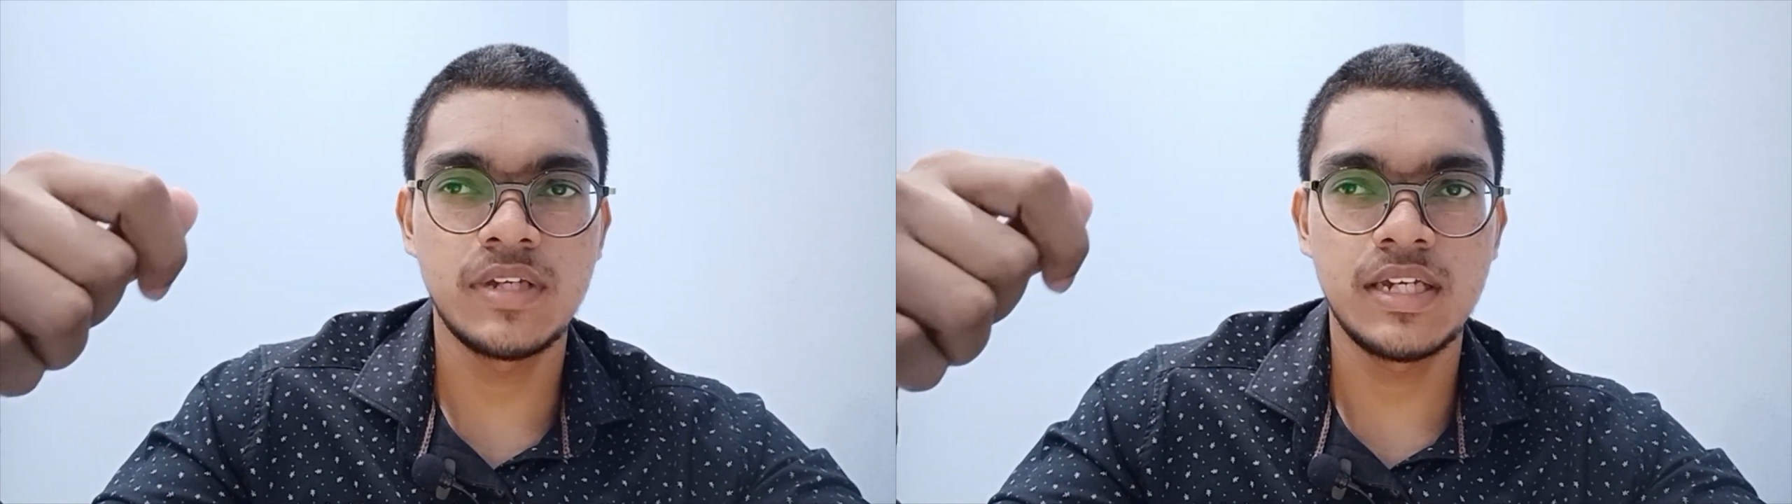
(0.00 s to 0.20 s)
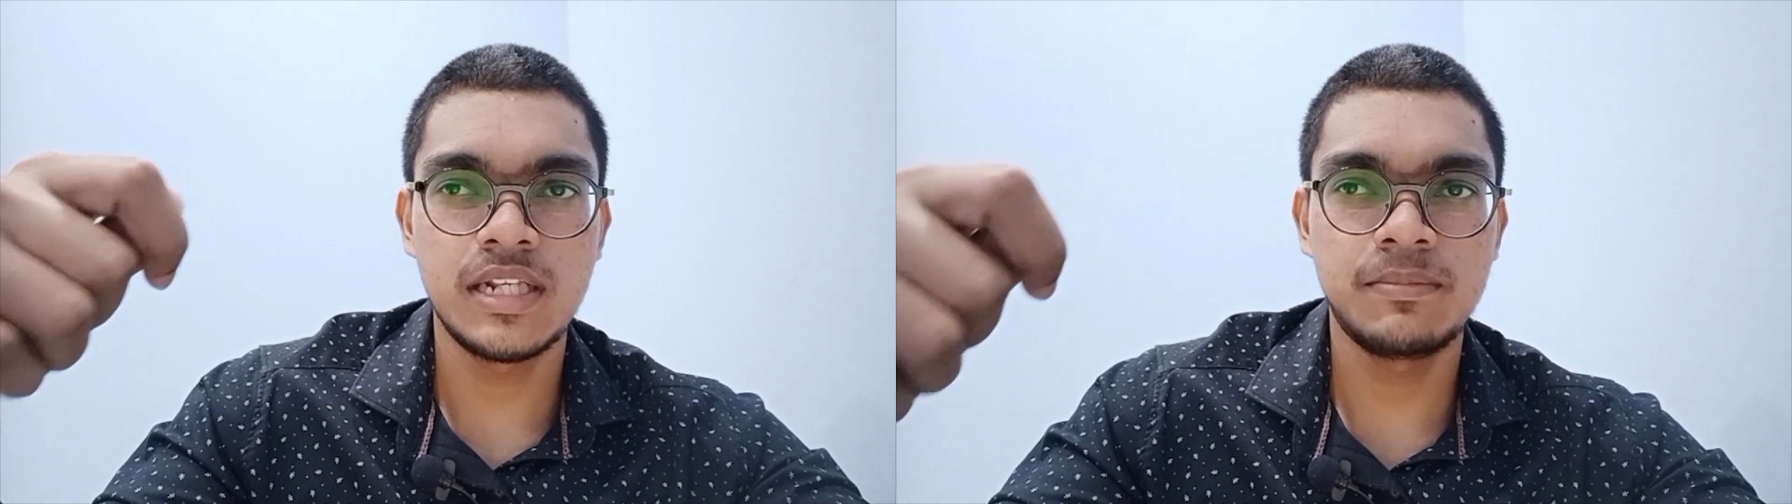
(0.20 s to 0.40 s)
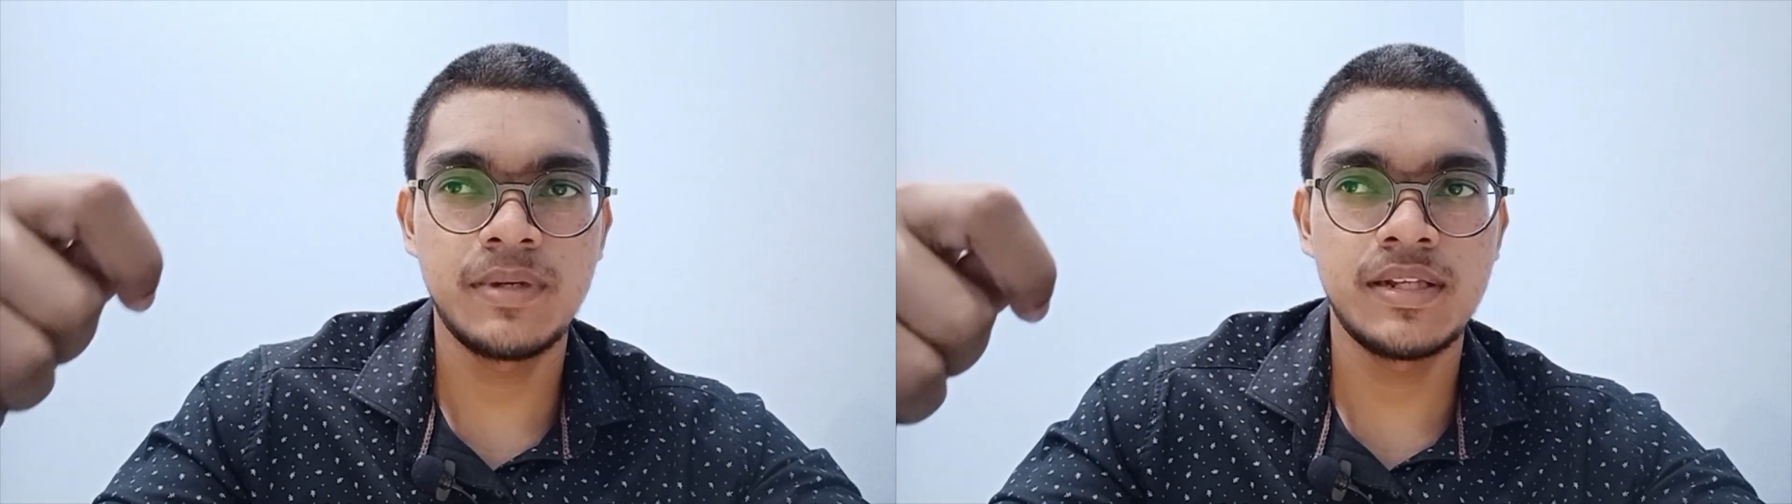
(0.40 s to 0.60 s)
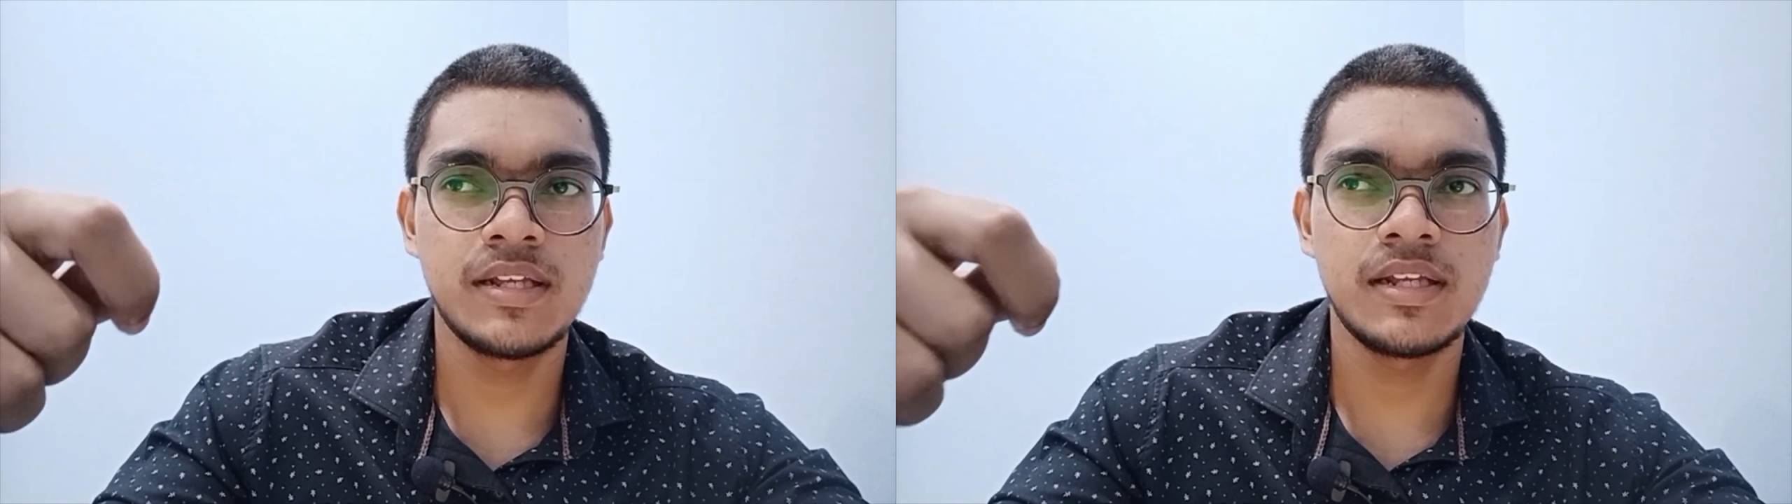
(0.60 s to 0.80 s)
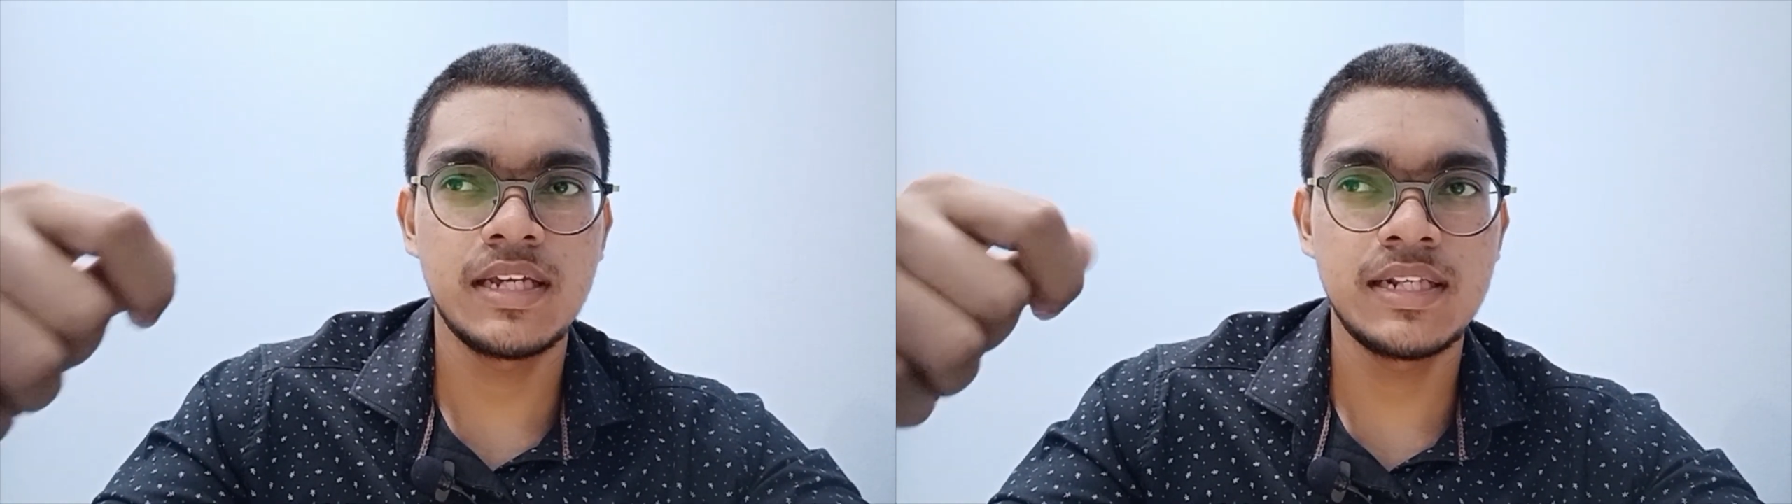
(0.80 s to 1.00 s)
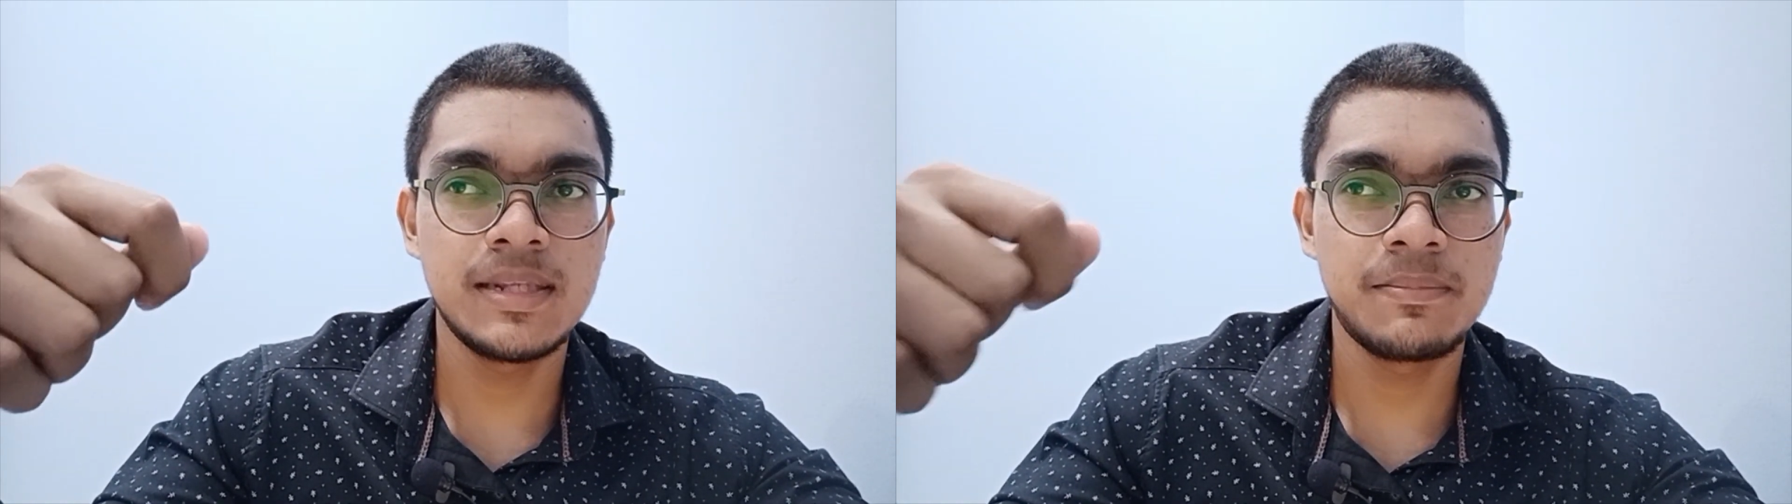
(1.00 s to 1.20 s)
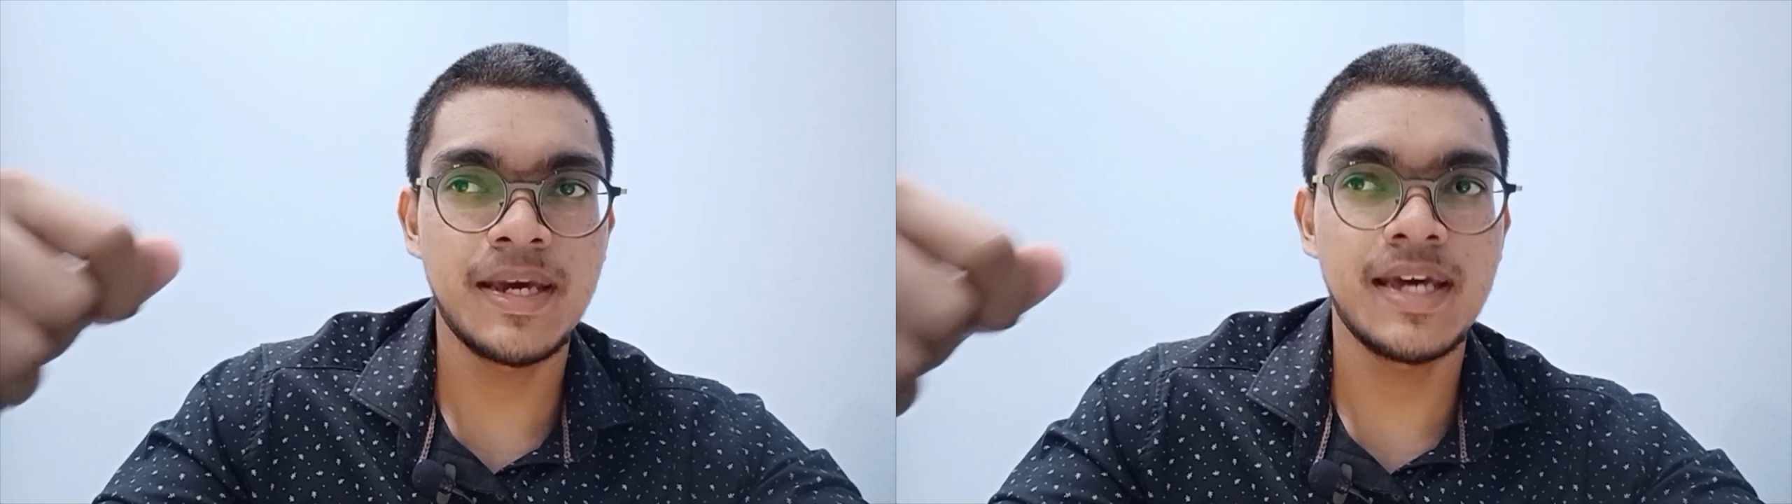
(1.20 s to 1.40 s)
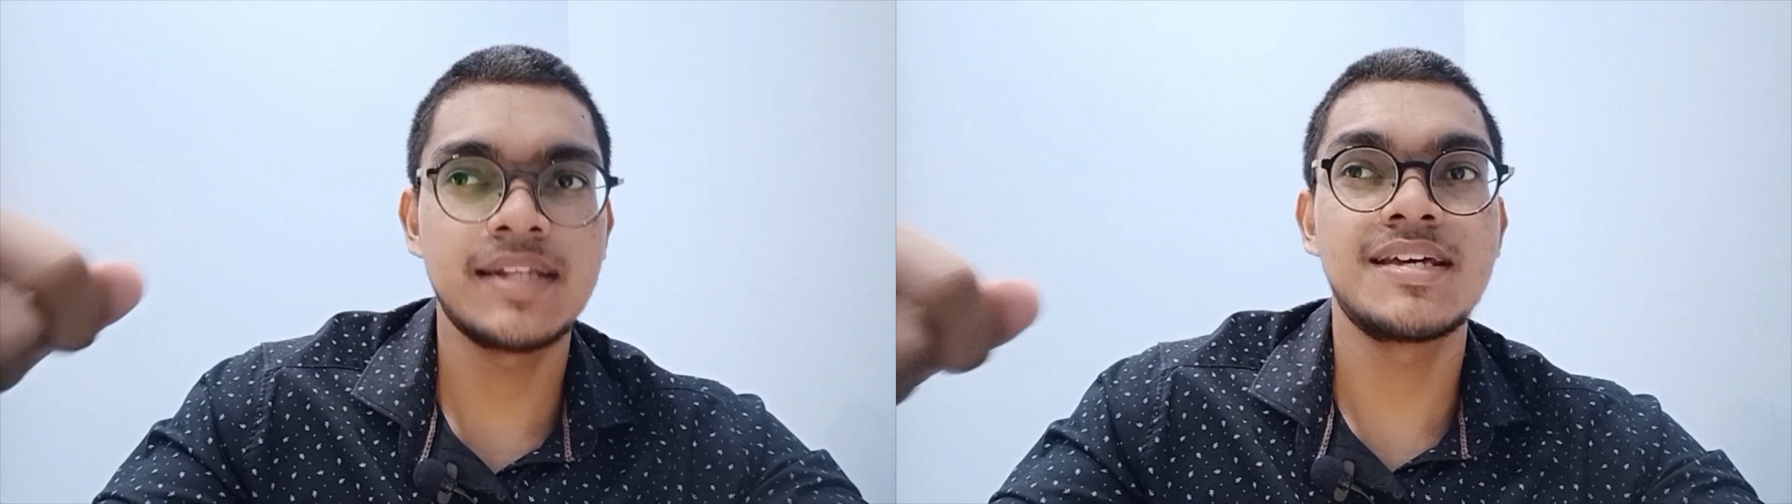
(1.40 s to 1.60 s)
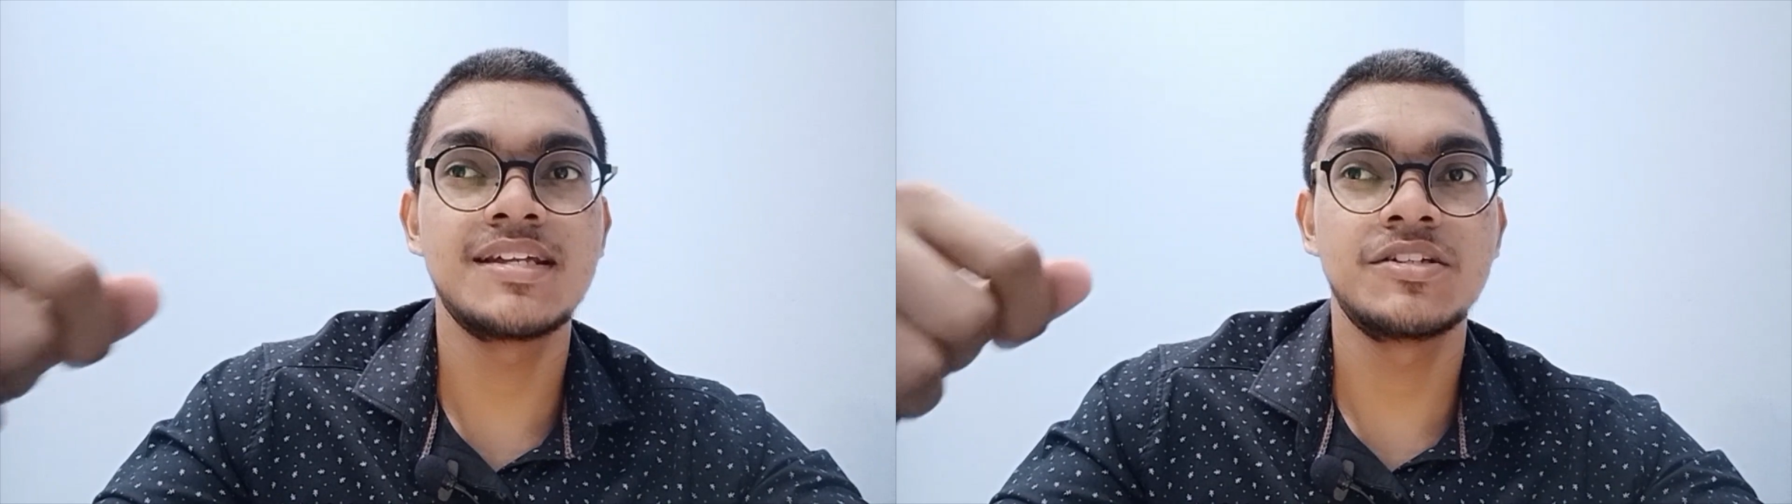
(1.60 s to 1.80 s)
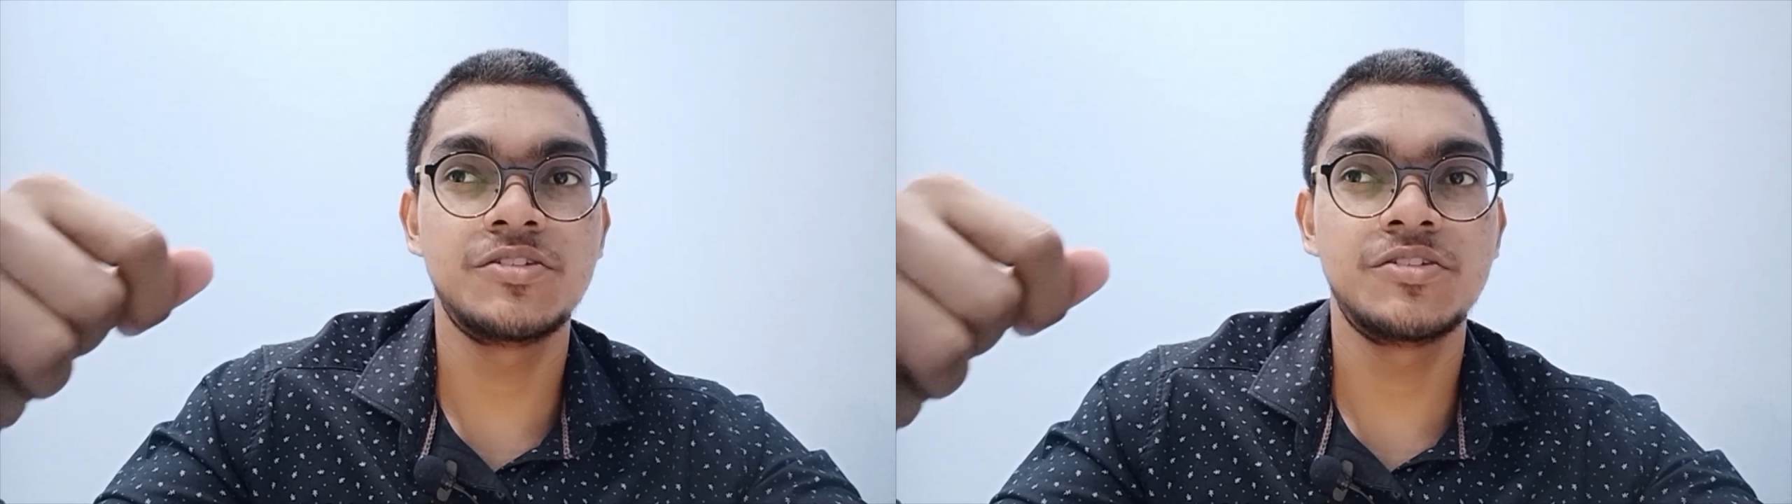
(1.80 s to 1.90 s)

independent